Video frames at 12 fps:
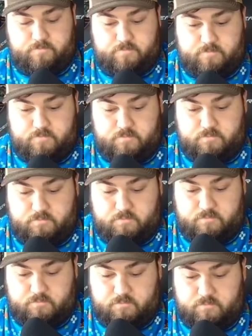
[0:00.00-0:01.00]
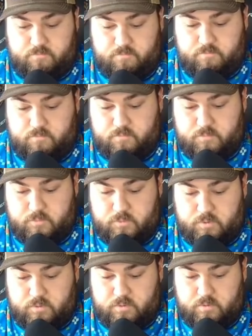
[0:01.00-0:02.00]

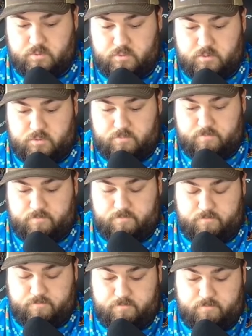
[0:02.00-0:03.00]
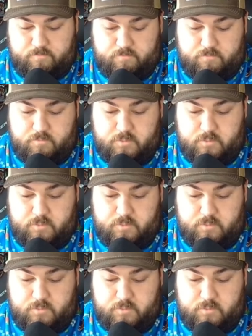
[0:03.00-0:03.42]
(silence)